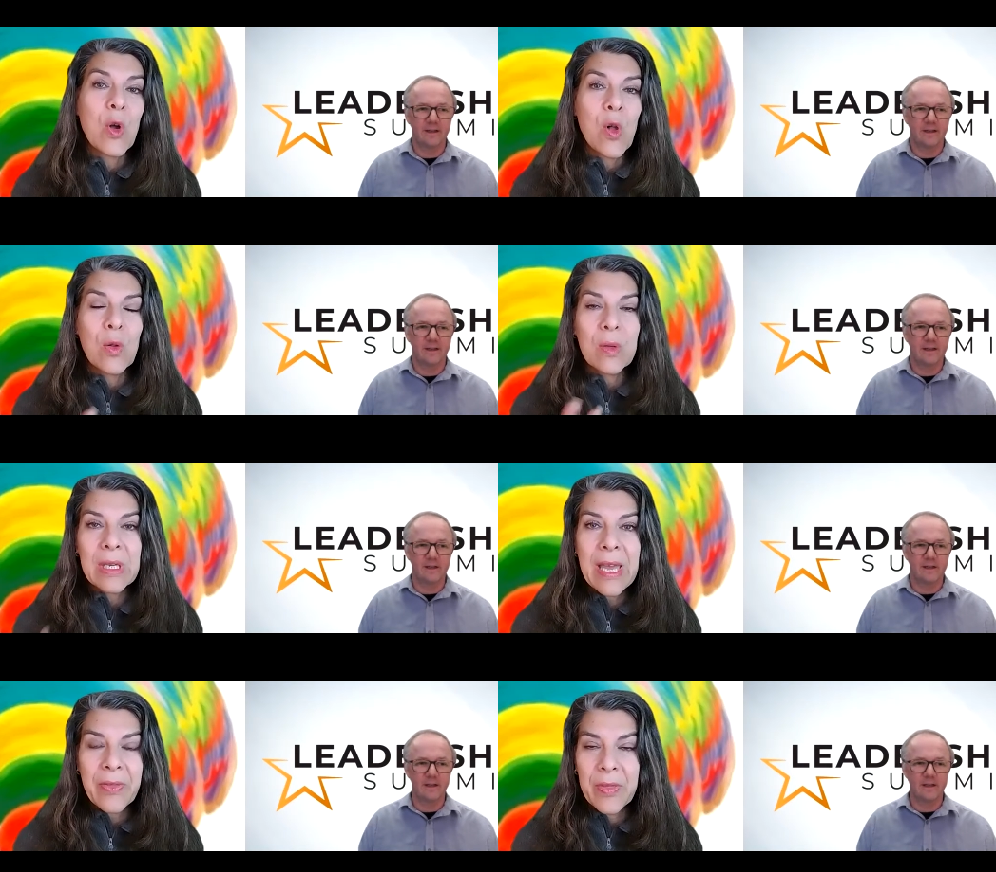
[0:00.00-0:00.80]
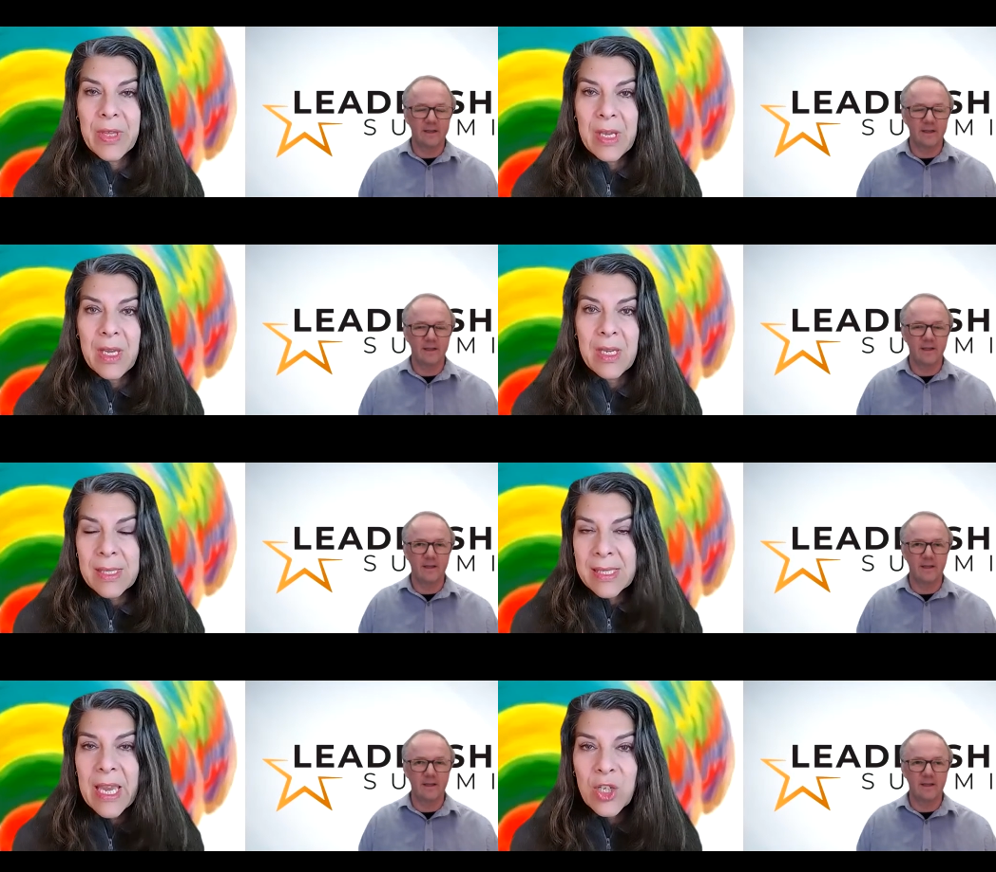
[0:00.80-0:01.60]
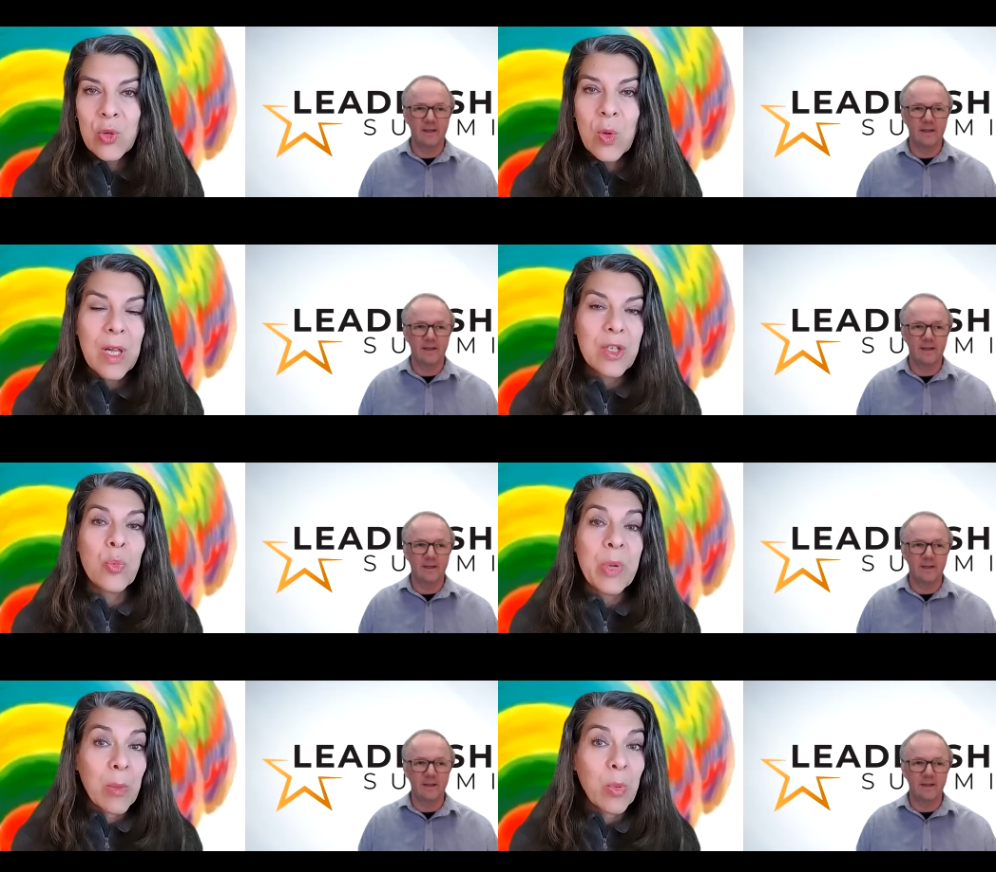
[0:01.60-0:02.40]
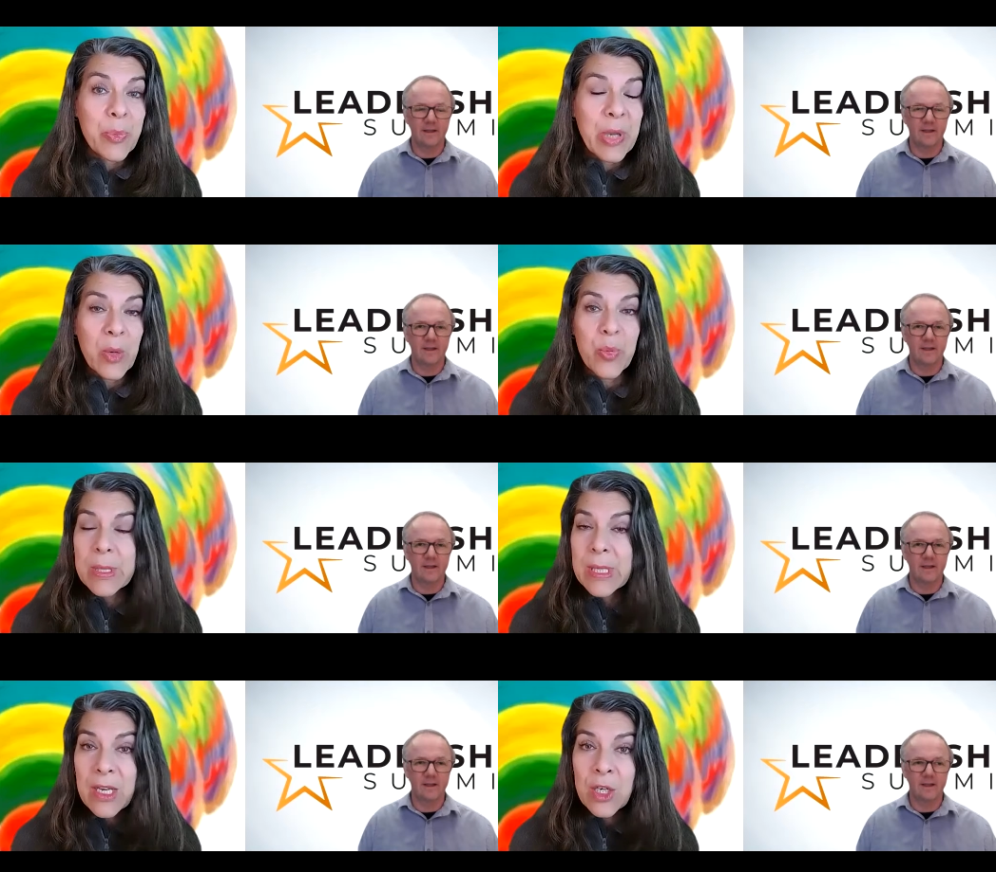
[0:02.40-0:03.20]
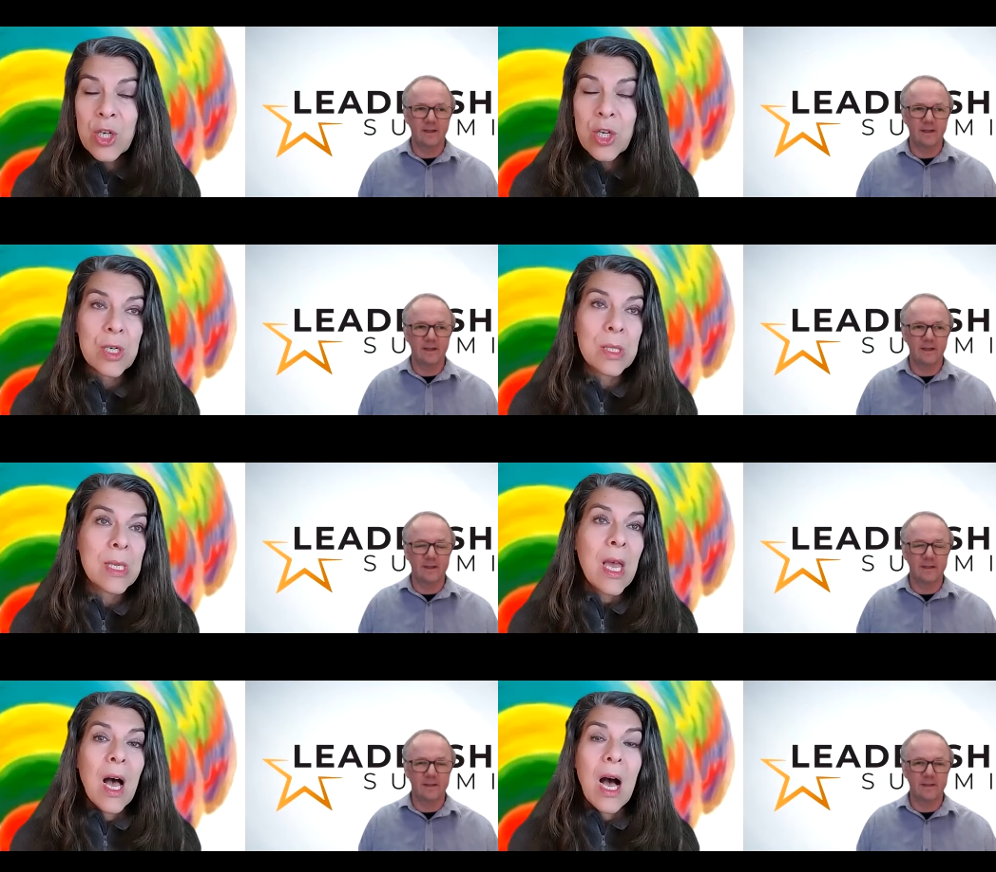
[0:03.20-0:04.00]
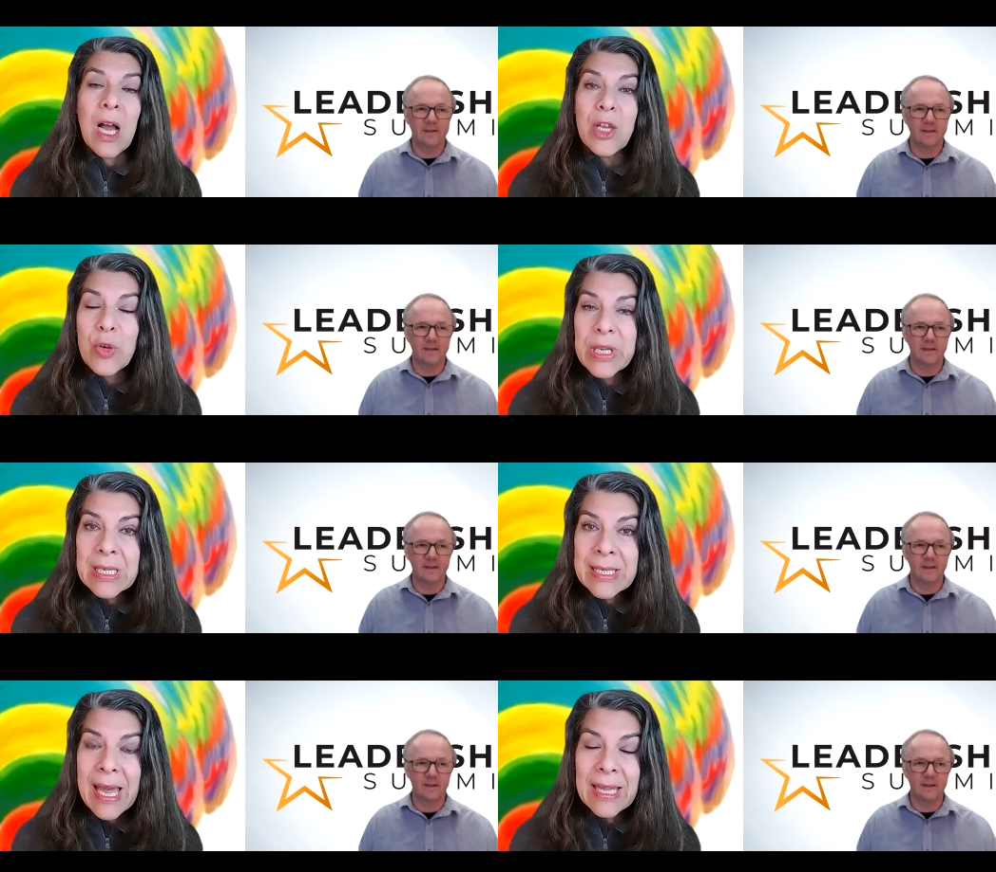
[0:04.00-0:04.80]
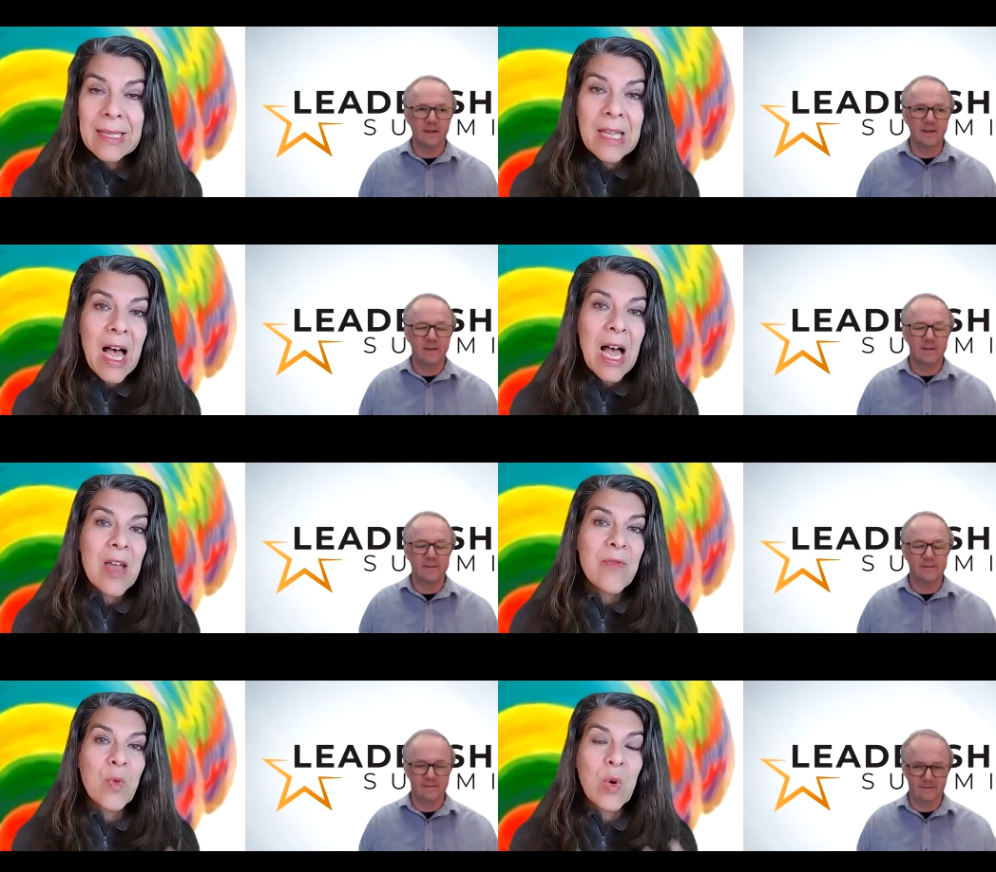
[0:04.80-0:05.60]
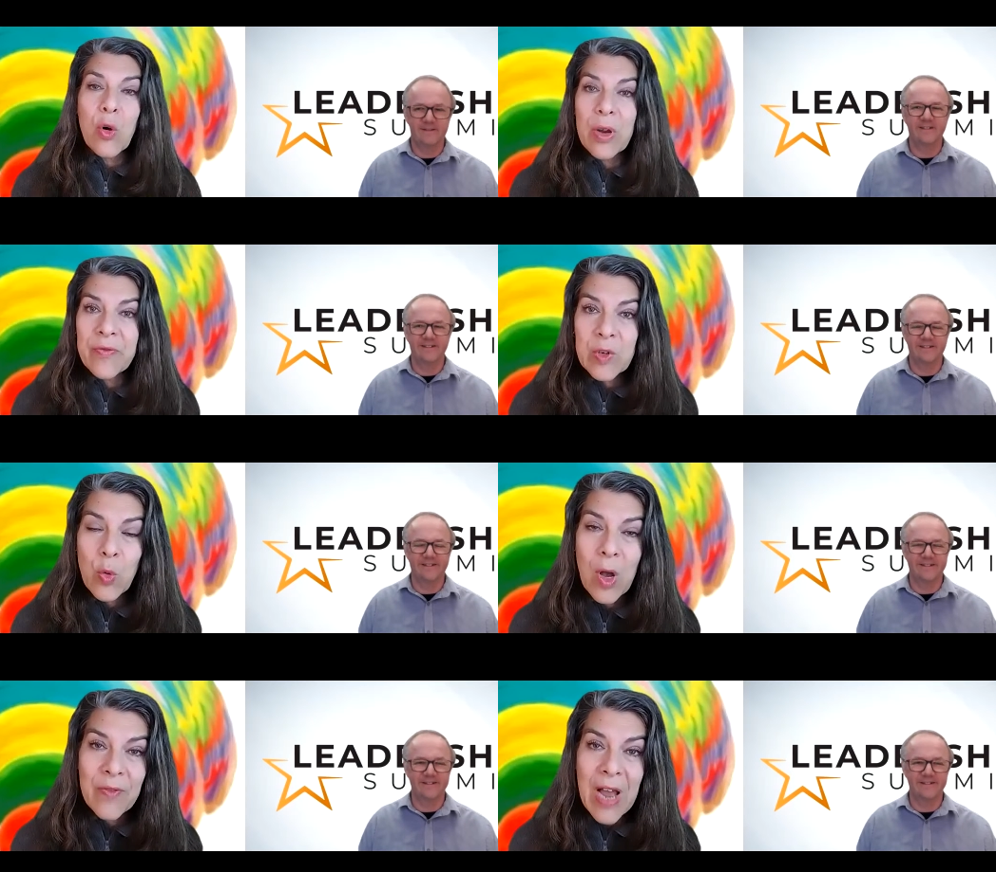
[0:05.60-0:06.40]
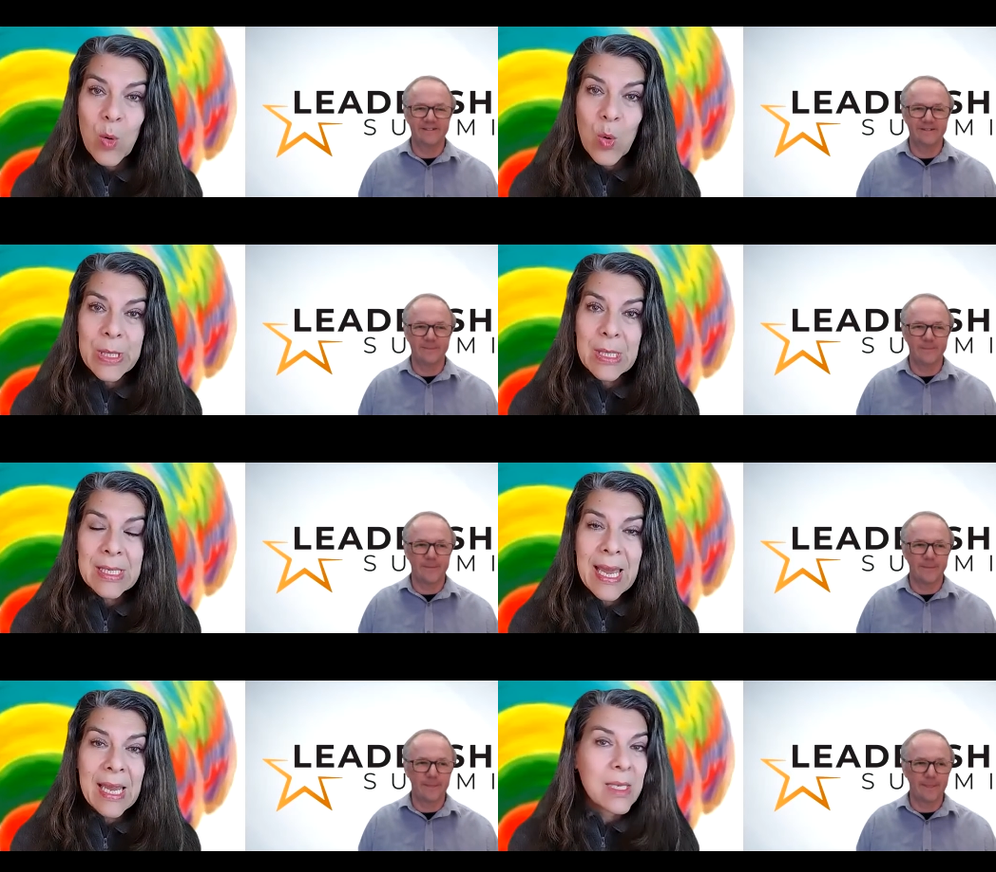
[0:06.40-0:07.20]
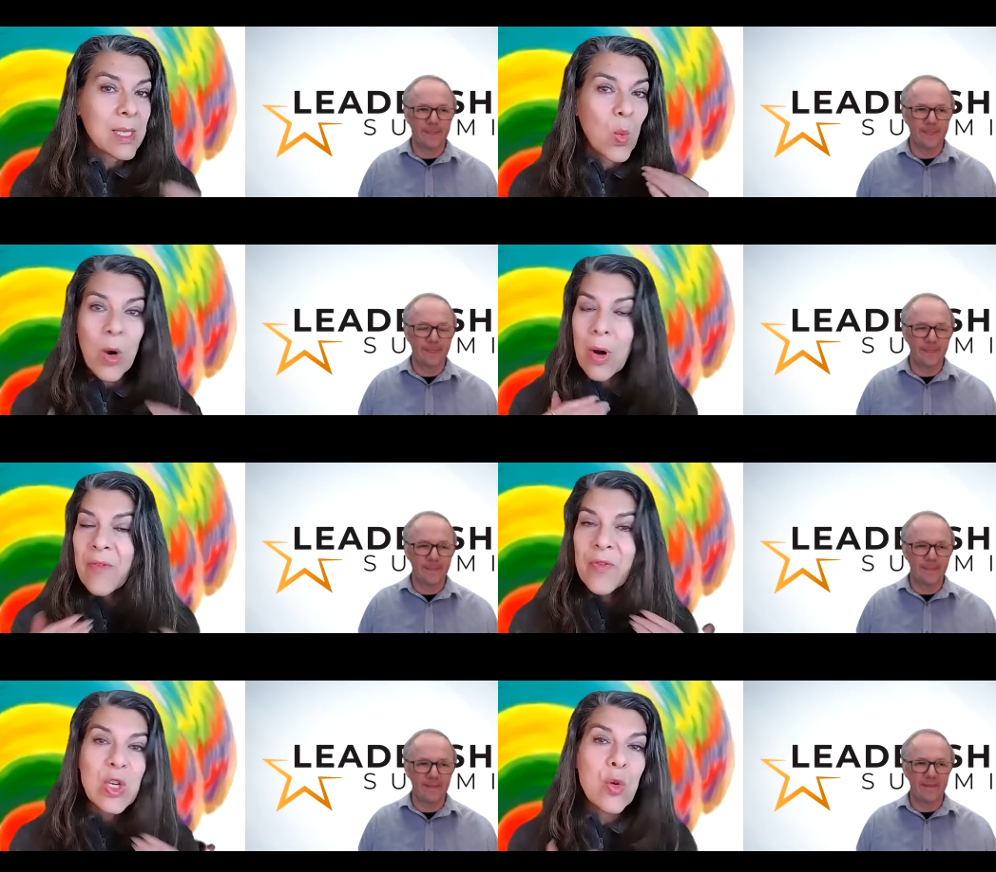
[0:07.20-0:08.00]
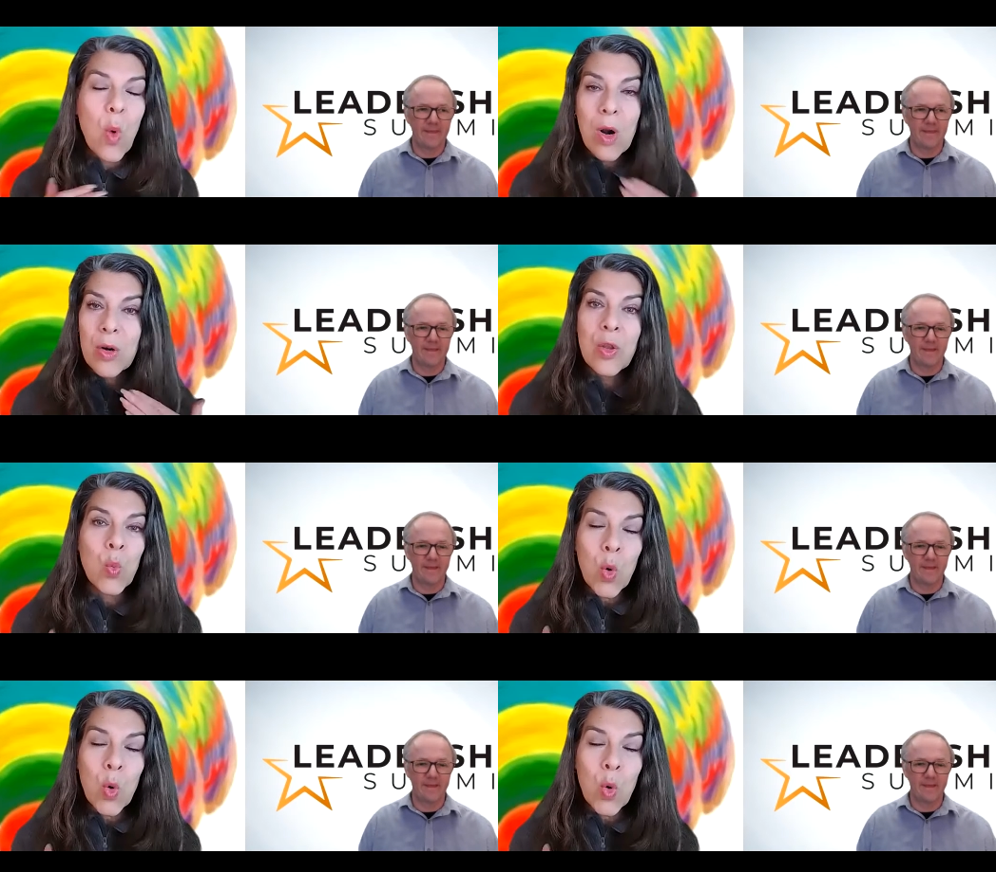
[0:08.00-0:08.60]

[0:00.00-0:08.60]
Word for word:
Speaker 1: you'll get the schedule and you'll be able to pick presenters. Uh, you can attend live. We're going for 12 hours a day. So wherever you are in the